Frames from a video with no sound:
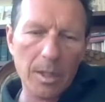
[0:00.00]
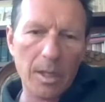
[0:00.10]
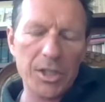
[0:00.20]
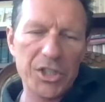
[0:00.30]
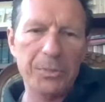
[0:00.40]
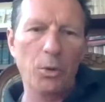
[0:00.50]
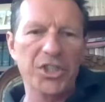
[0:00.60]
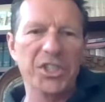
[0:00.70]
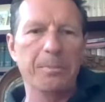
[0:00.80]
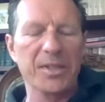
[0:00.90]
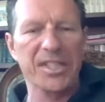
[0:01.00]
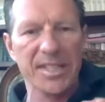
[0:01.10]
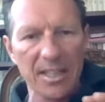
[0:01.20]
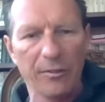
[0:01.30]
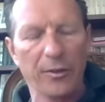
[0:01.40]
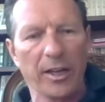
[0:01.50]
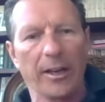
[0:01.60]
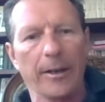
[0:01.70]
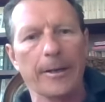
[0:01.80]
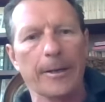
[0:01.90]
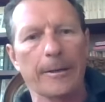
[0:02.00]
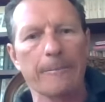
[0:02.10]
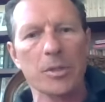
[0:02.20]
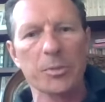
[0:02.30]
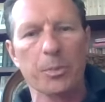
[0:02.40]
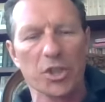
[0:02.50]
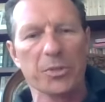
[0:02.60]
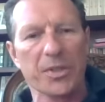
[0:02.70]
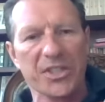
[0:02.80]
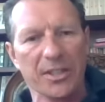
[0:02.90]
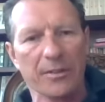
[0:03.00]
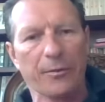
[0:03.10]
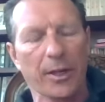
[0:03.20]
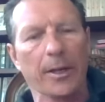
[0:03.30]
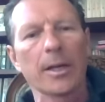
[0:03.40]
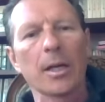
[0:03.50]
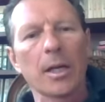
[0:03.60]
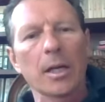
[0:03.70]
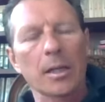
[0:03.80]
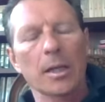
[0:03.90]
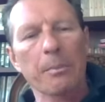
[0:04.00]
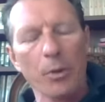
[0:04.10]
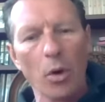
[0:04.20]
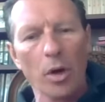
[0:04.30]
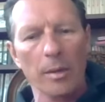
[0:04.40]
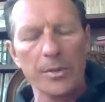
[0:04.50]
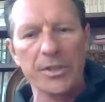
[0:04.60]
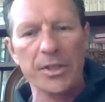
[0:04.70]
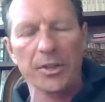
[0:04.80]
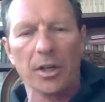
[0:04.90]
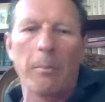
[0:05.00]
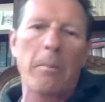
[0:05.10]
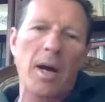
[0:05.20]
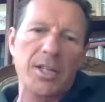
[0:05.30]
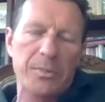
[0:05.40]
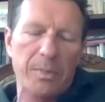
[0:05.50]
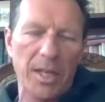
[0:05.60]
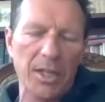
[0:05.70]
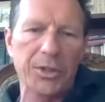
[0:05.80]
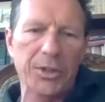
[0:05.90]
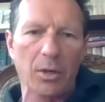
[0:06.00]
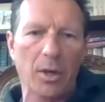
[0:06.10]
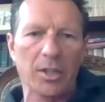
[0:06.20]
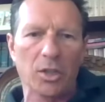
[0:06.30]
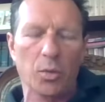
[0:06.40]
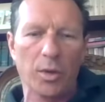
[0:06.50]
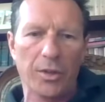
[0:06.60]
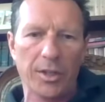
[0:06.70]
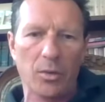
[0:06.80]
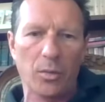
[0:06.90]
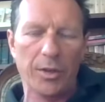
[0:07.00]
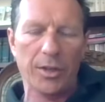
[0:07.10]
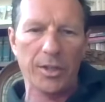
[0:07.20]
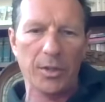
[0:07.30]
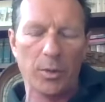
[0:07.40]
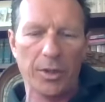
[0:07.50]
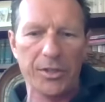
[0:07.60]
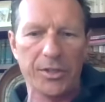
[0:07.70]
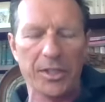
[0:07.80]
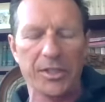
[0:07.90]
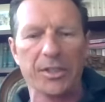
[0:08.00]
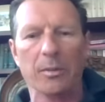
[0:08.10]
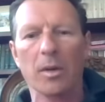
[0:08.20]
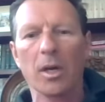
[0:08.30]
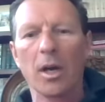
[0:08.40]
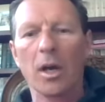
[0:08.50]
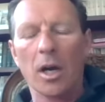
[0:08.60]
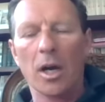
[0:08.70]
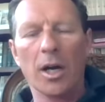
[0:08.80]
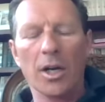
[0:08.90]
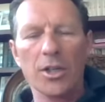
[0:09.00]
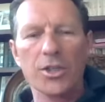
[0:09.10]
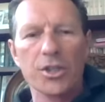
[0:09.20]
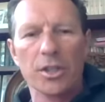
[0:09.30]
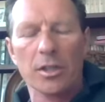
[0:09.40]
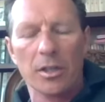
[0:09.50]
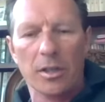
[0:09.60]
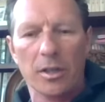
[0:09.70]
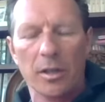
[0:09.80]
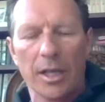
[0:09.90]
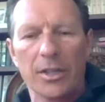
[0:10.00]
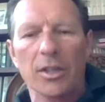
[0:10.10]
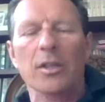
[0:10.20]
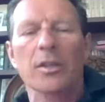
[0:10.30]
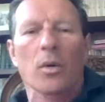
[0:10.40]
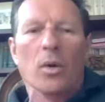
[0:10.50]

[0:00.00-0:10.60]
sports specific um, sports specific uh, programs that must be integrated with the with the with the system uh, uh, like the the,